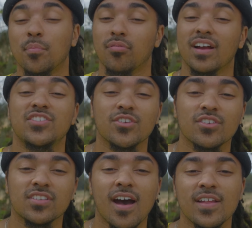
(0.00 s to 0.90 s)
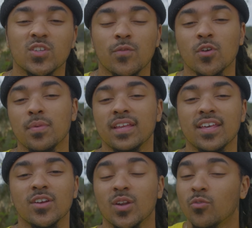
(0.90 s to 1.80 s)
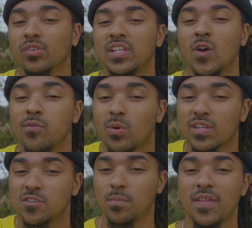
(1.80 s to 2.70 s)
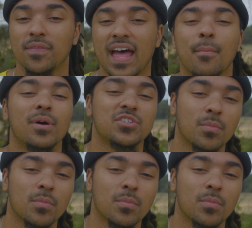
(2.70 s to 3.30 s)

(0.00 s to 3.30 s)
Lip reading: pricier side, so if you're a beginner, I don't really know if you want to spend that much